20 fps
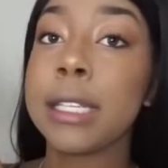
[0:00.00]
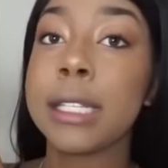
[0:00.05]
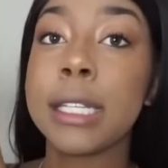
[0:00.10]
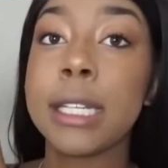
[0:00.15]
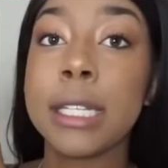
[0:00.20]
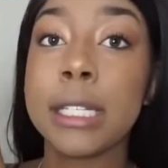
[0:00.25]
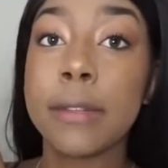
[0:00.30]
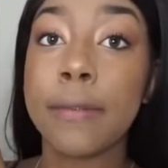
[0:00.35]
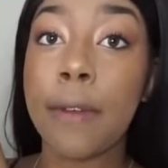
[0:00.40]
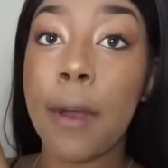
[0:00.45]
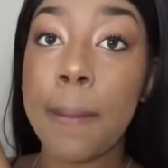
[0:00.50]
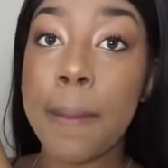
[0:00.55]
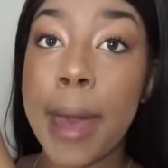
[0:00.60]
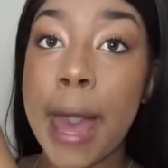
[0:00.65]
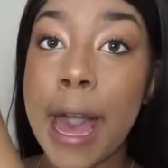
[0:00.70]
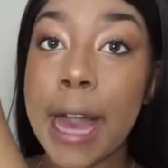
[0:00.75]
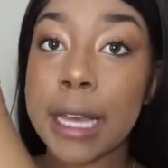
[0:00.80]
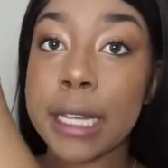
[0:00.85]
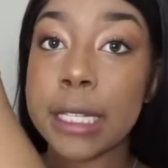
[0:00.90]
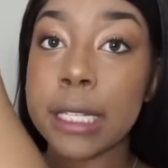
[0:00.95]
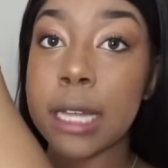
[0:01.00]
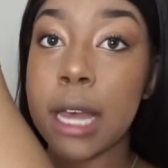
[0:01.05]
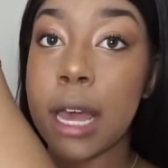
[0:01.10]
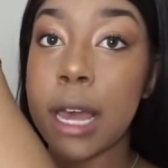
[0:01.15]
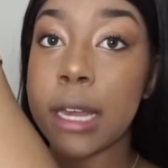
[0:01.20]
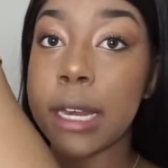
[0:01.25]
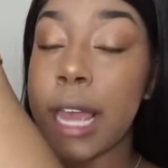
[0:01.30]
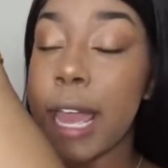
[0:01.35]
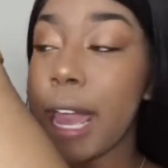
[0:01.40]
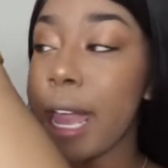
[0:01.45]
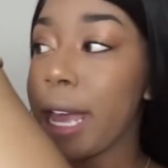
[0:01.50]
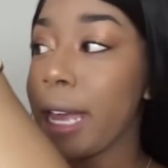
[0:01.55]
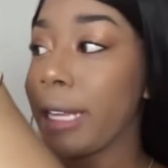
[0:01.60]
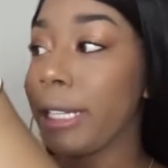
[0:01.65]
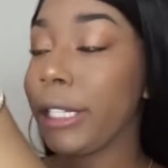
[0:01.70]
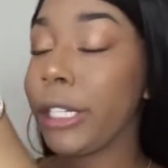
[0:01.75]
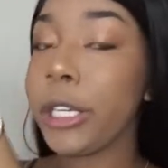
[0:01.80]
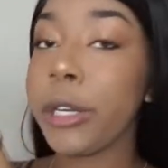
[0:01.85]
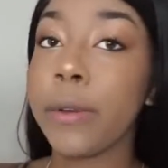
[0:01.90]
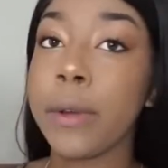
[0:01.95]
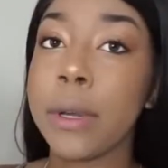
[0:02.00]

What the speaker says: This is from PacSun and